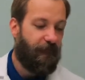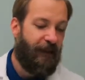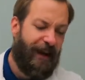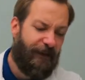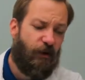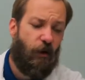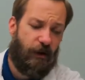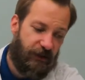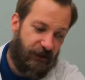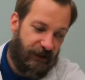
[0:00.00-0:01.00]
And of
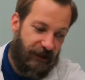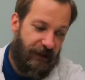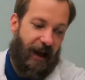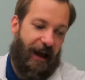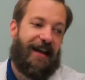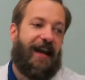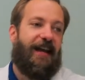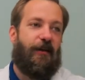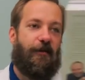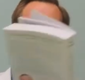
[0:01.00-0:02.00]
course, I can't
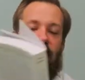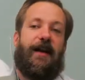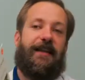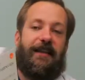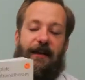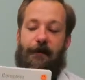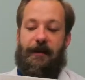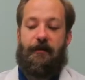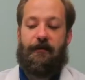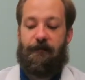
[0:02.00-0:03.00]
go through anything
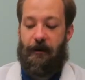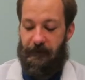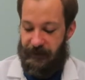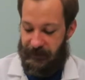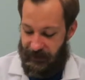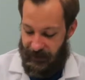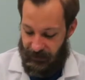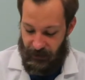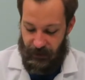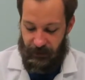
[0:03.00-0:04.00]
without referencing
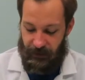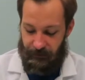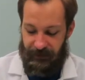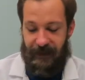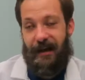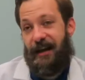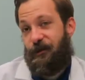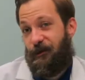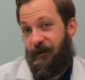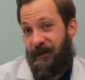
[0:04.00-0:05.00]
The Complete Guide to
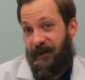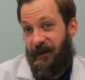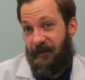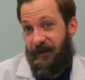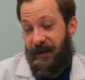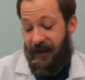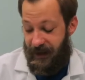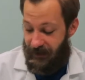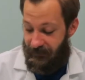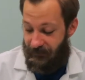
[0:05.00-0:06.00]
Aromatherapy,
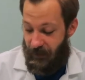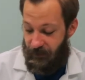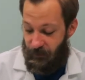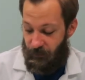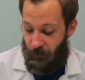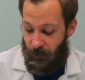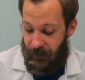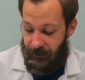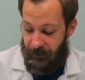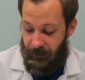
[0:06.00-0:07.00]
Volume
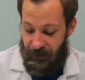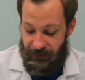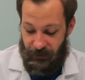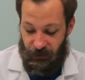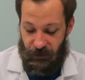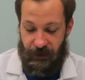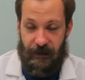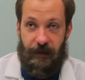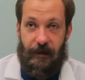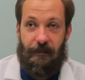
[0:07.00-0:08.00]
1, 3rd edition
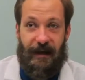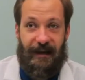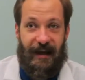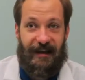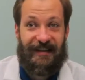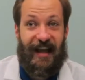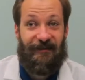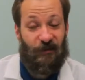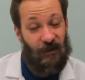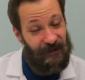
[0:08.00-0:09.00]
by
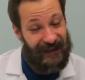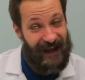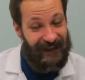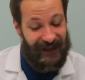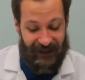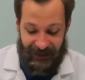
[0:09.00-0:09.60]
Salvador Battaglia.